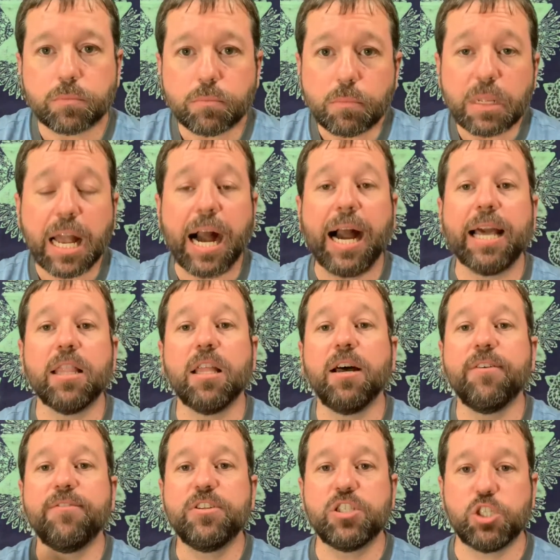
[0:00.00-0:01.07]
I
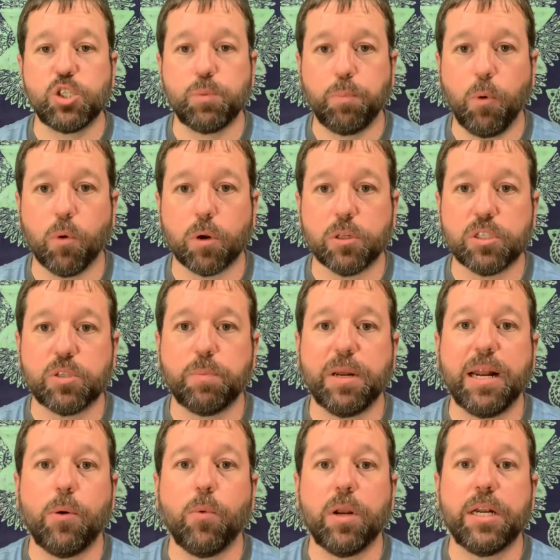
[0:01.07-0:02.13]
loved sports, but
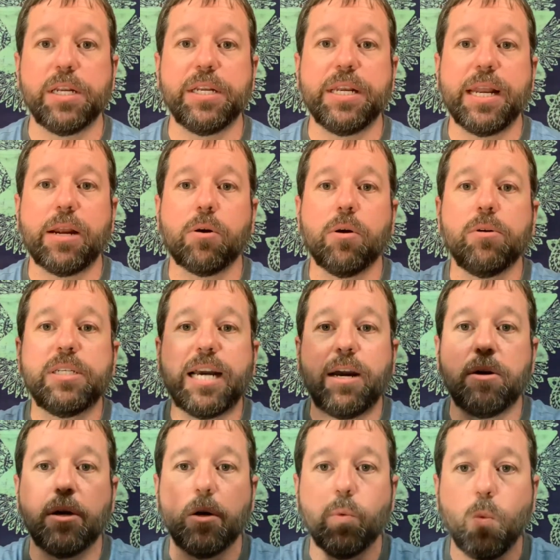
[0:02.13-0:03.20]
I wanted to narrow
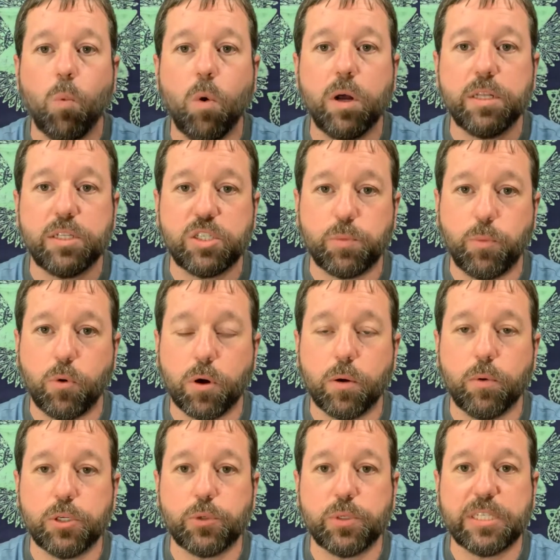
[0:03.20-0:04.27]
down on one sport,
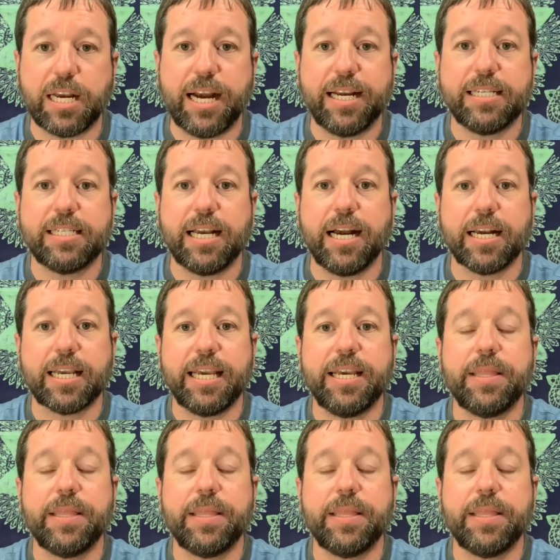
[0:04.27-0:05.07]
which was ice hockey.